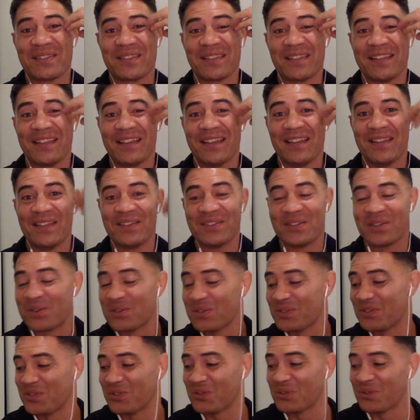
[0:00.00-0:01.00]
There's a
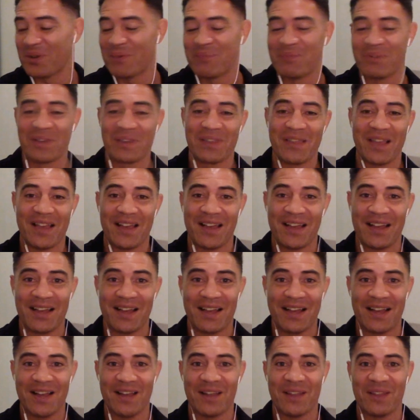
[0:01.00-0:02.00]
good story
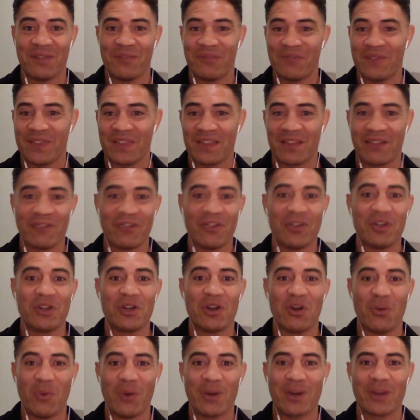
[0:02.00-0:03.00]
in the fact that I've only
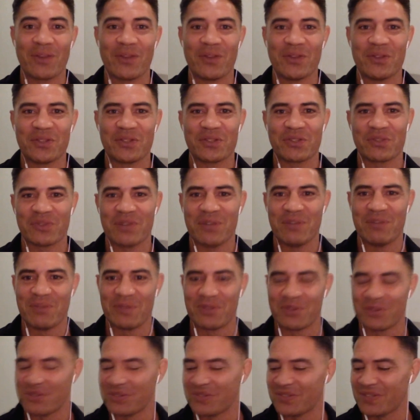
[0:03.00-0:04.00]
got one of those 3
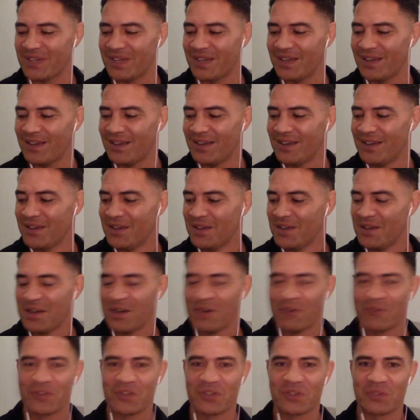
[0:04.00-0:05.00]
because
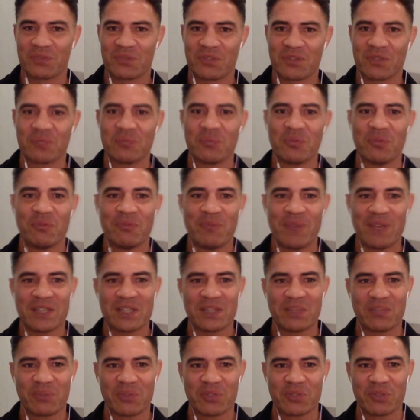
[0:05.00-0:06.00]
I've just moved back
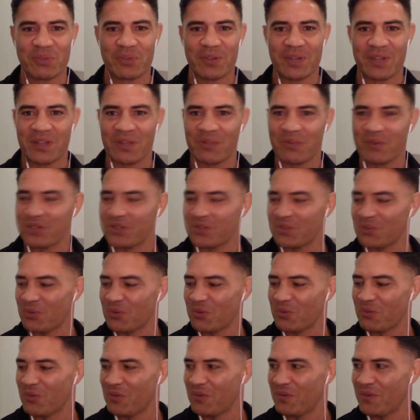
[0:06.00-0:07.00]
to Brisbane, and the rest,
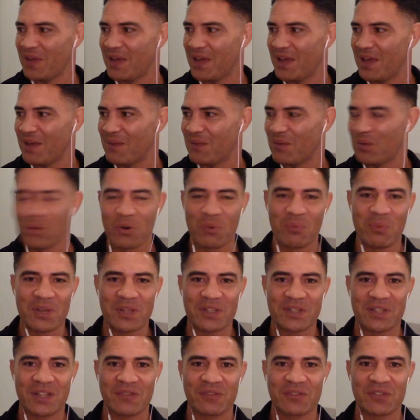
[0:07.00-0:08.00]
all of my
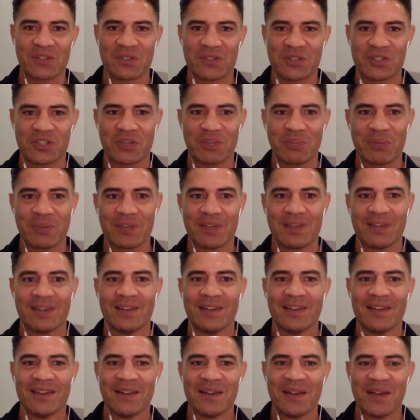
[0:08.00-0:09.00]
stuff's in shipping
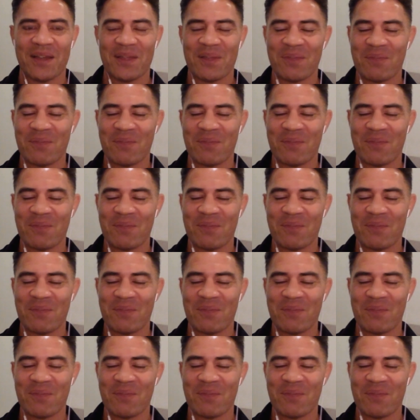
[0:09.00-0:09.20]
at the